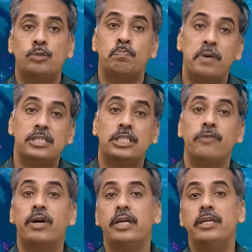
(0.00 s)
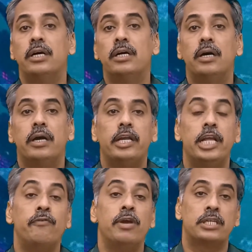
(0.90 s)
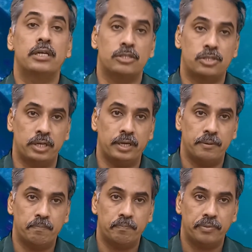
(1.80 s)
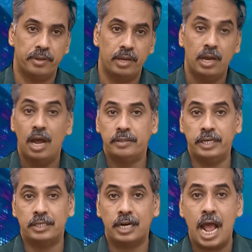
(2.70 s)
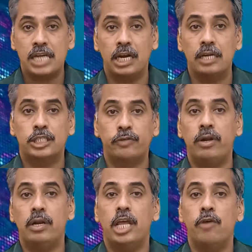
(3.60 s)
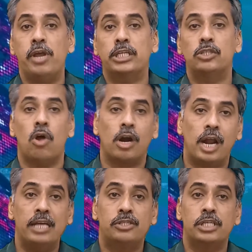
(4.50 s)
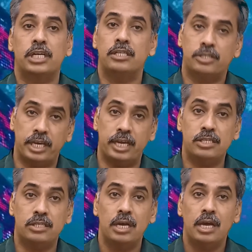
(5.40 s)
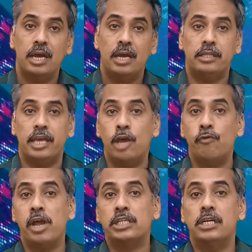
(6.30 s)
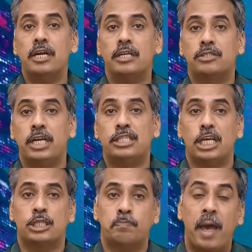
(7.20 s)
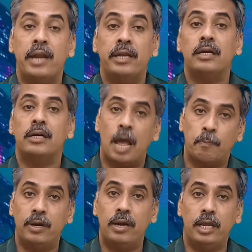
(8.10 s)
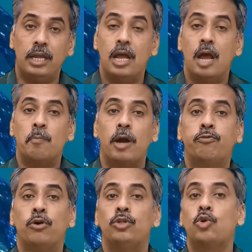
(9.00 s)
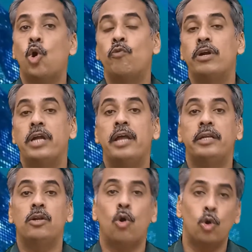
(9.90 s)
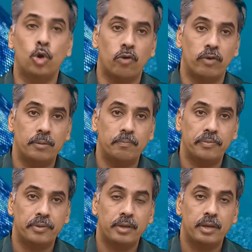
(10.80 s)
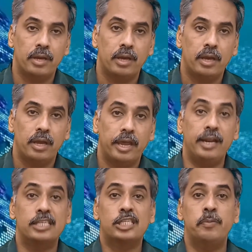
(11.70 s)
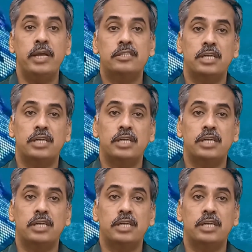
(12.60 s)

best ever year in aviation history. The International Civil Aviation Organization says the aviation industry is expanding rapidly but for the COVID-19 holdover. An estimate